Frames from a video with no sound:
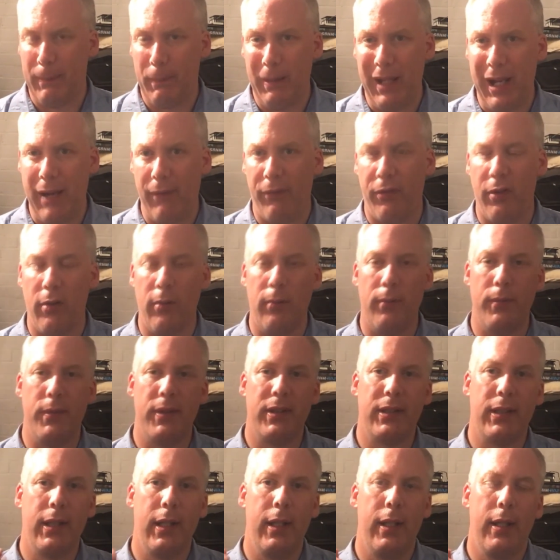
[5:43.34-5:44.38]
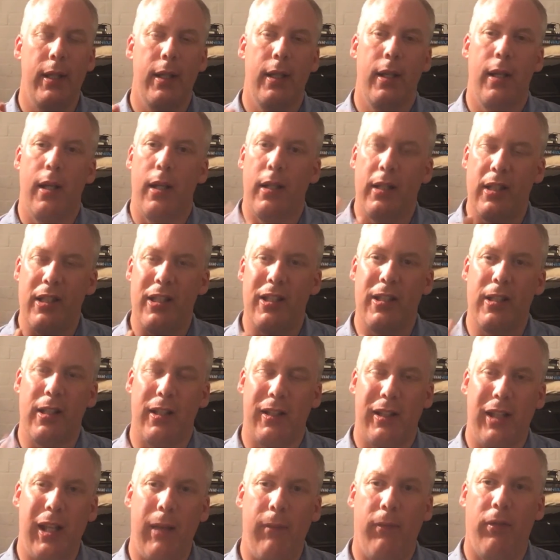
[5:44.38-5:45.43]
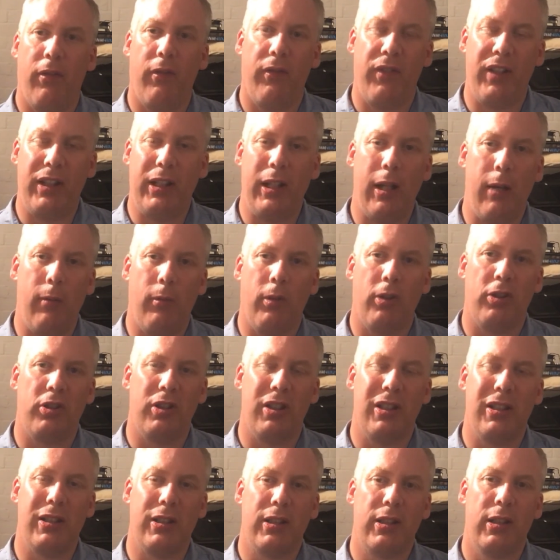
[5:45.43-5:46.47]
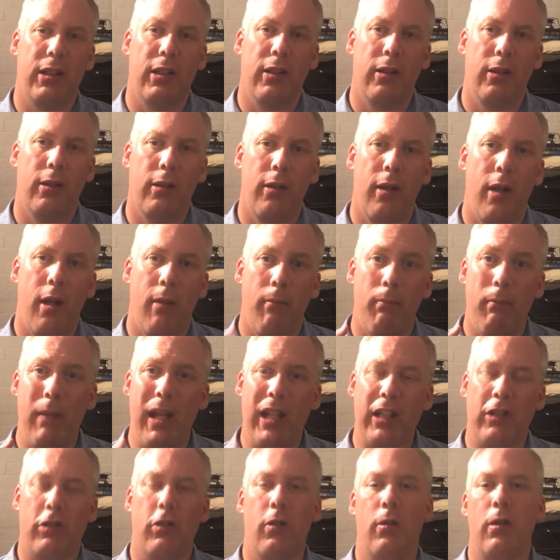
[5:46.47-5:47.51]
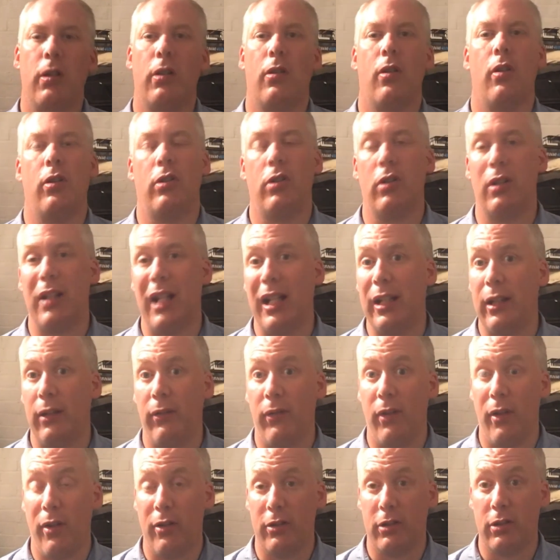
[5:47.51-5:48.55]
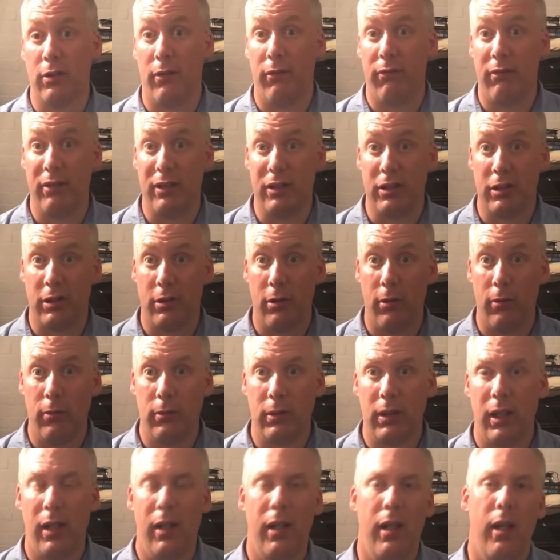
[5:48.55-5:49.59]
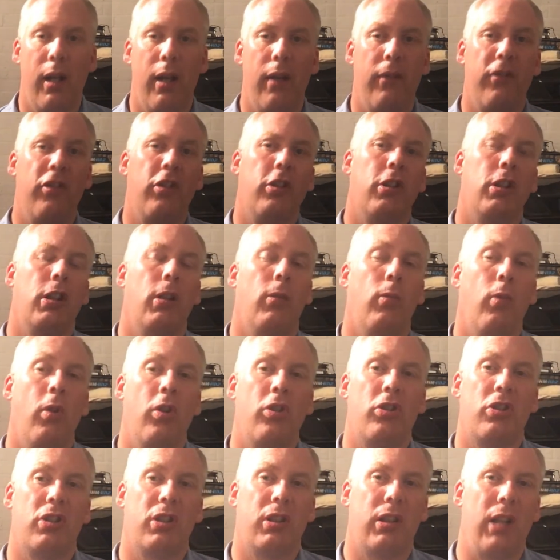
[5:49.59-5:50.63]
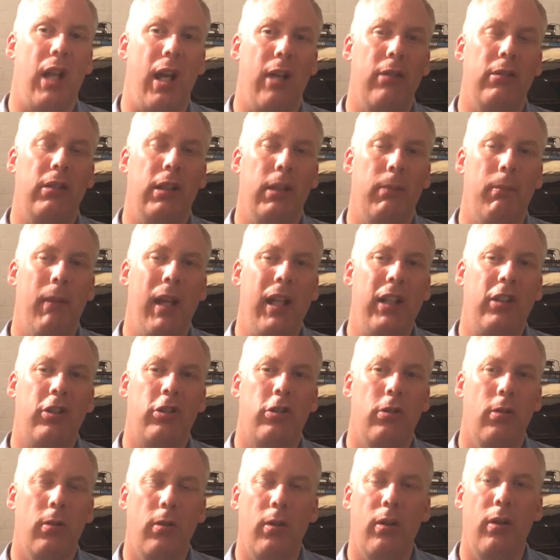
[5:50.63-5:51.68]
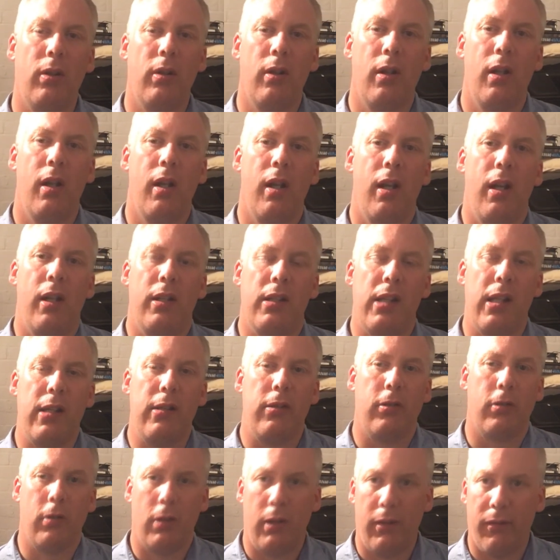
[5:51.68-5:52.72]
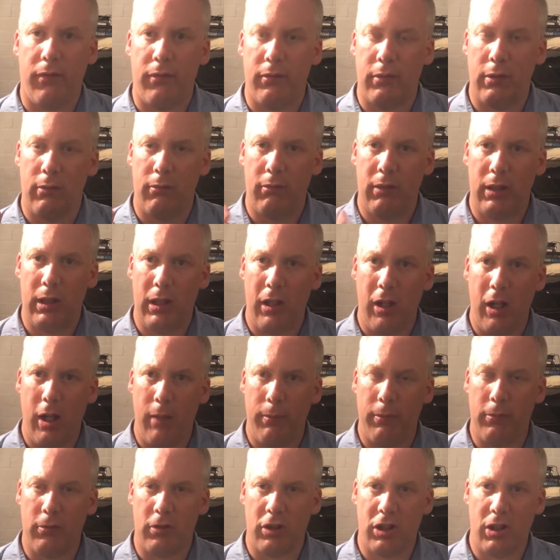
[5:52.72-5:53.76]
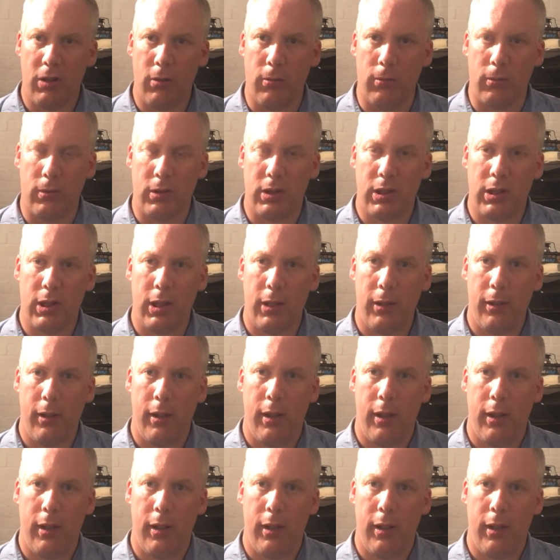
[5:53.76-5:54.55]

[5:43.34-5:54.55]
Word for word: platforms, this is a tip for video watchers. Make sure you've got a good antivirus software installed. If you're going to watch Kodi, make sure that you've got it from a reliable source.